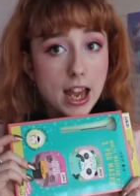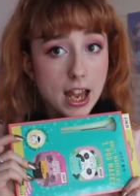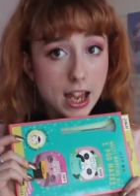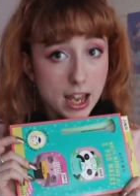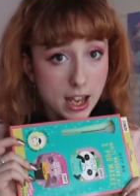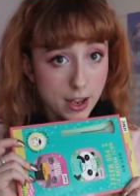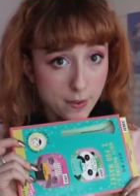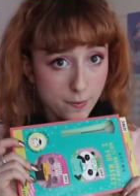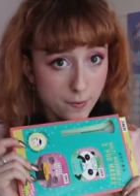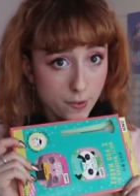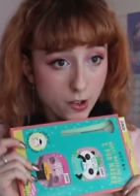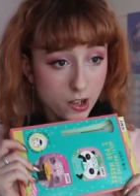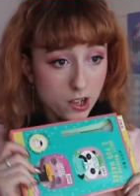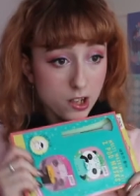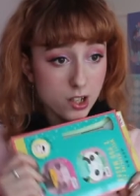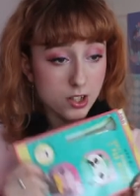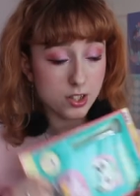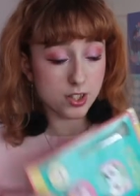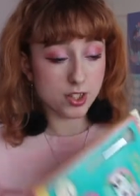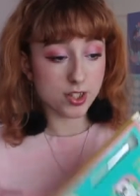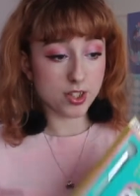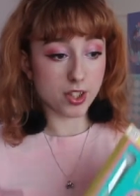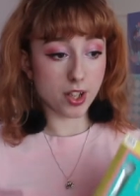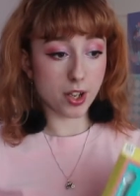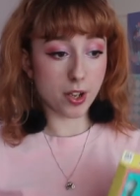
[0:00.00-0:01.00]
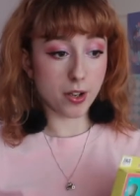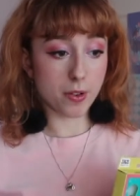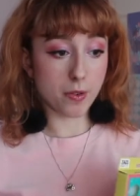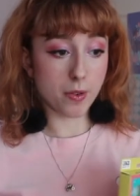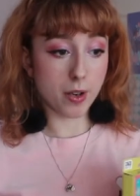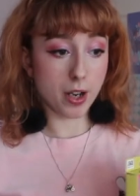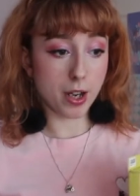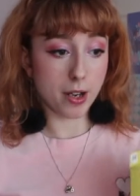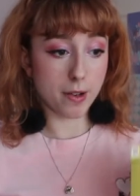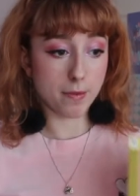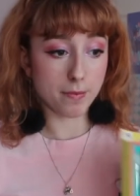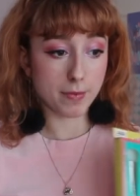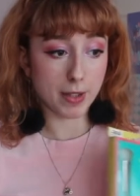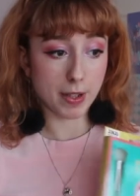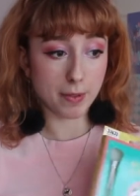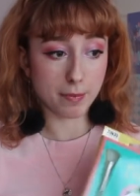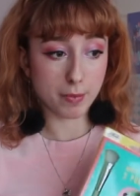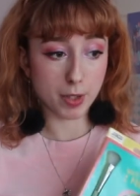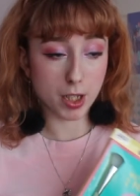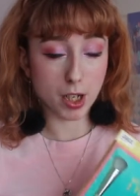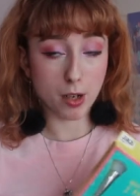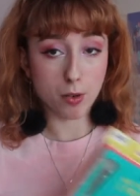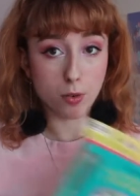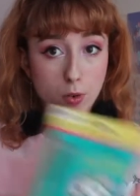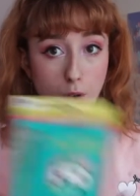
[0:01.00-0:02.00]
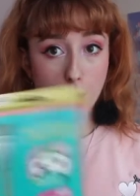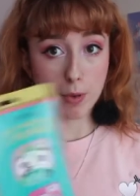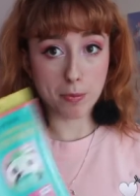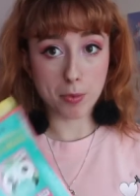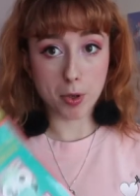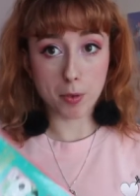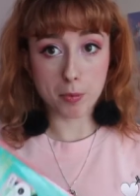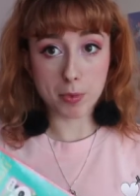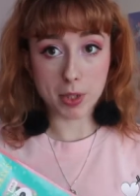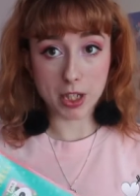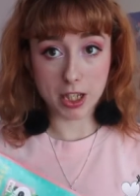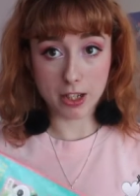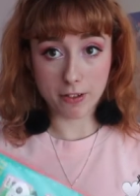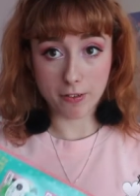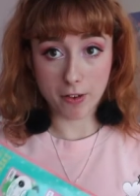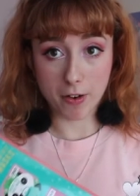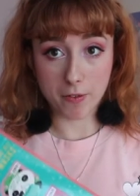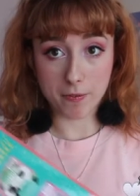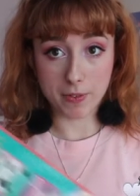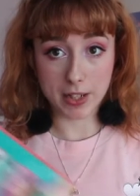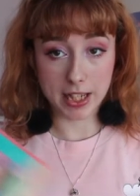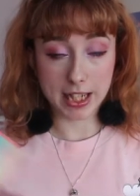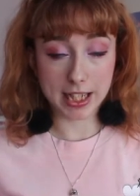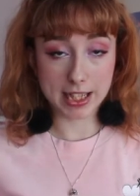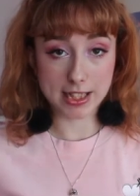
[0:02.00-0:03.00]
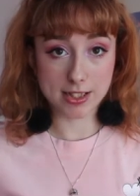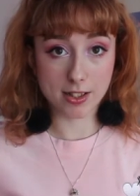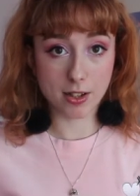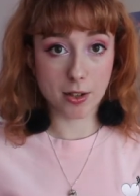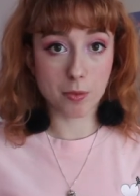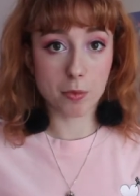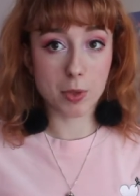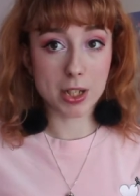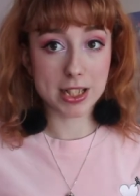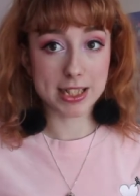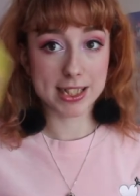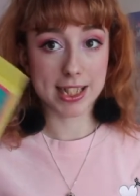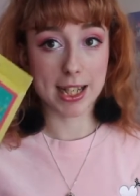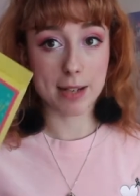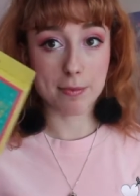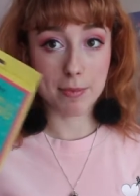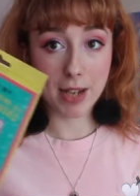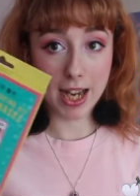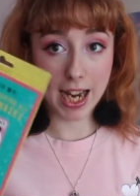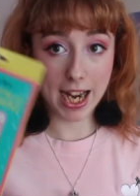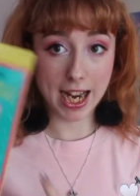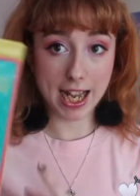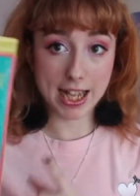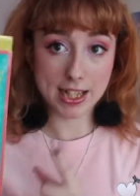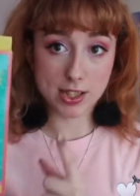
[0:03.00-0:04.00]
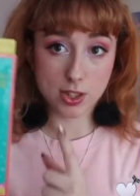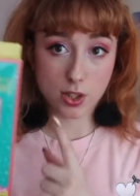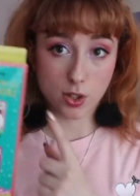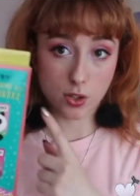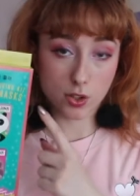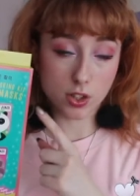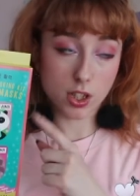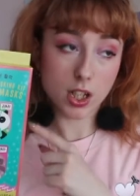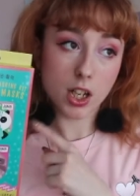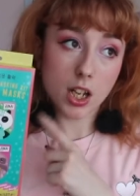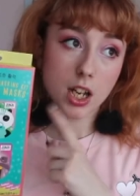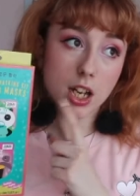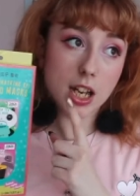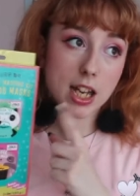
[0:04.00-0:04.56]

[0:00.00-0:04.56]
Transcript: ever so um, they've become quite popular over here so I wanted to get my hands on